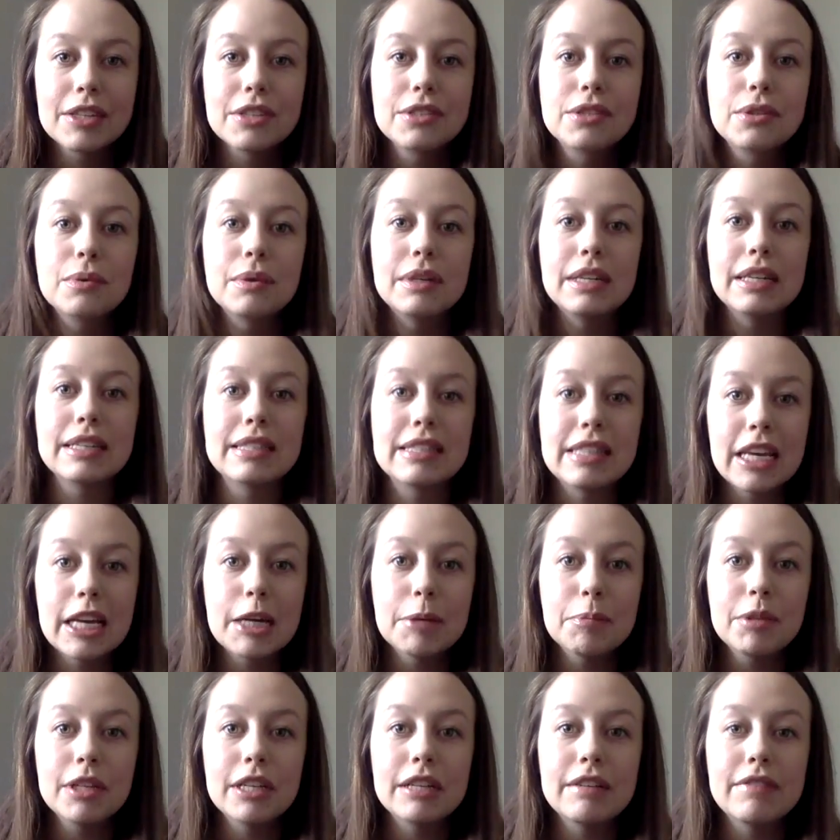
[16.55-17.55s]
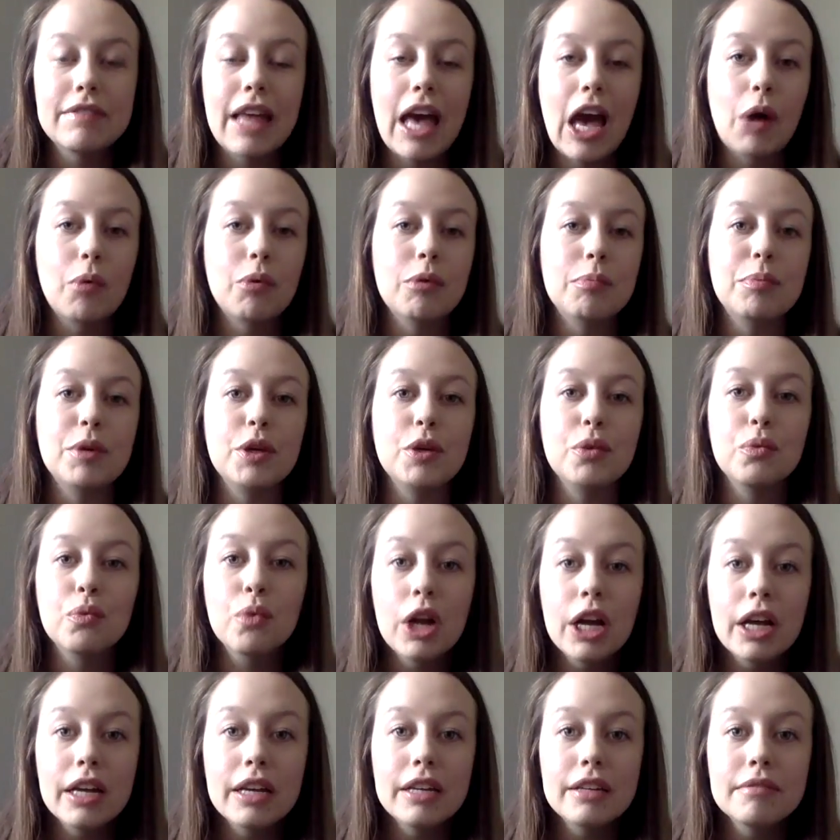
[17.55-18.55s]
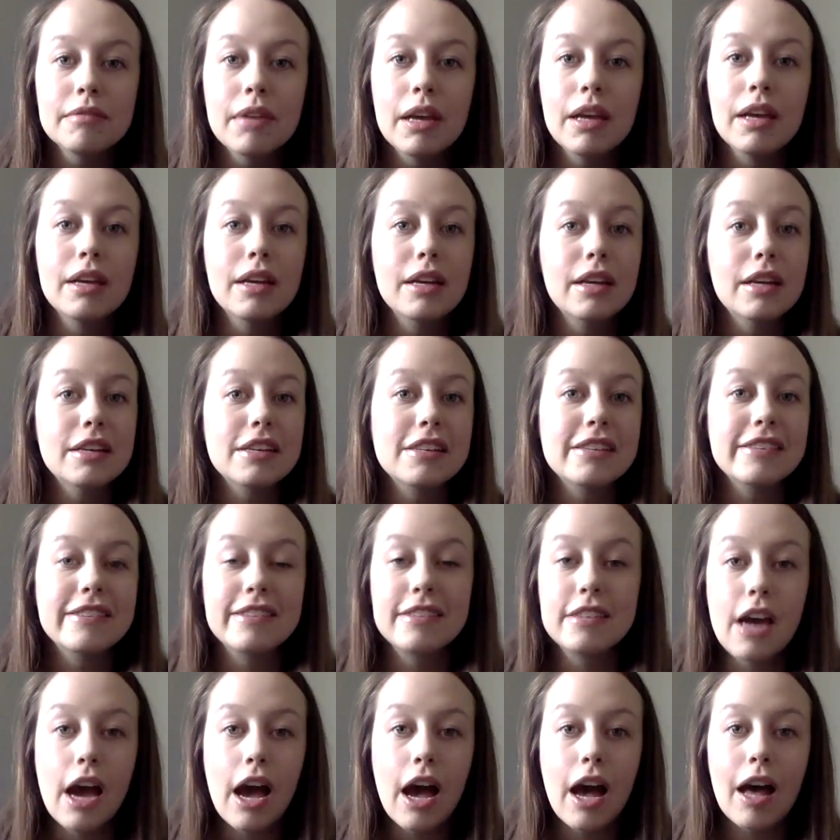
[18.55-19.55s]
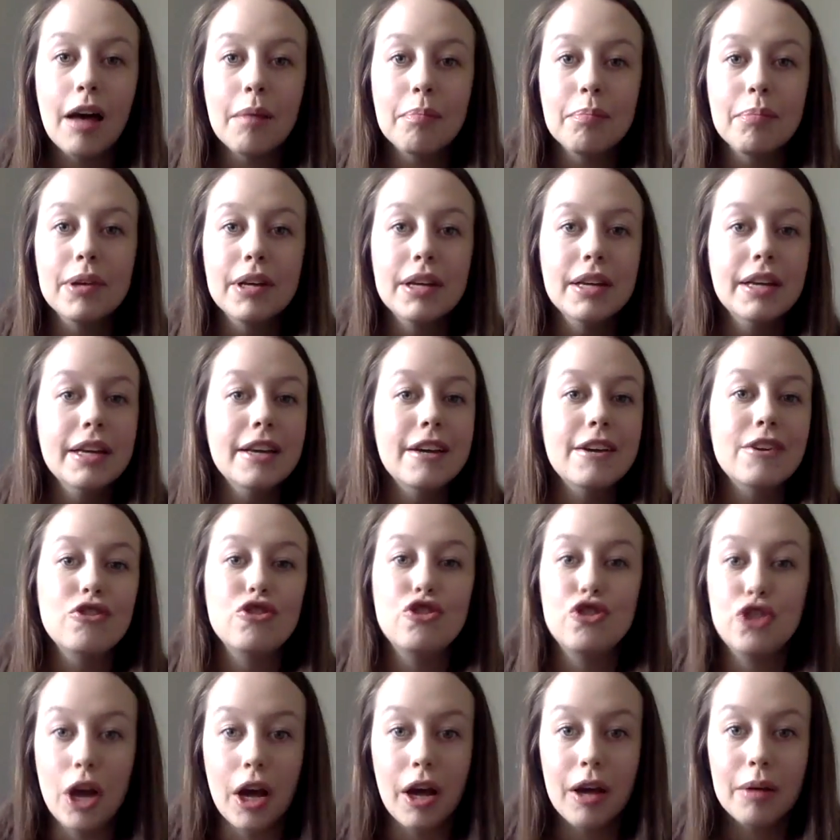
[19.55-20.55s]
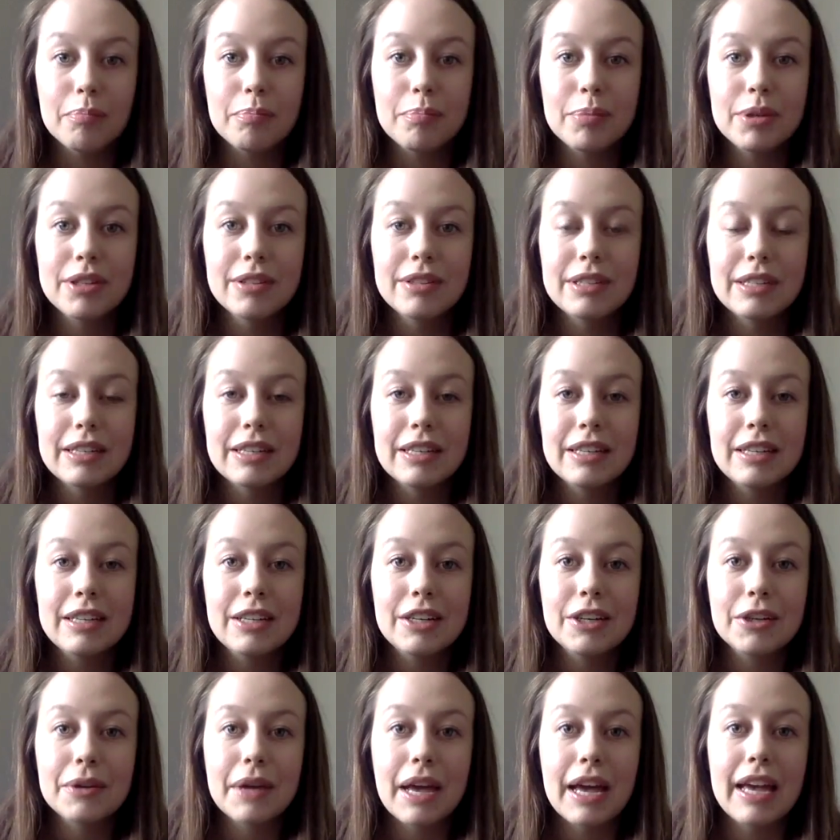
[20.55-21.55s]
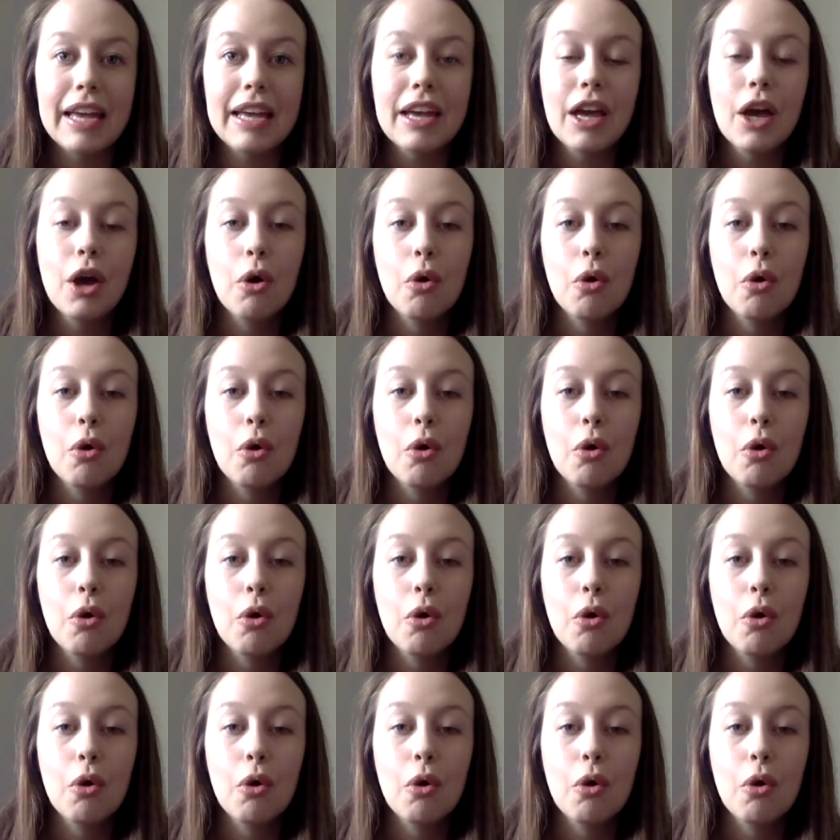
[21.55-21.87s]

So an example of that would be run, stop, jump. Okay,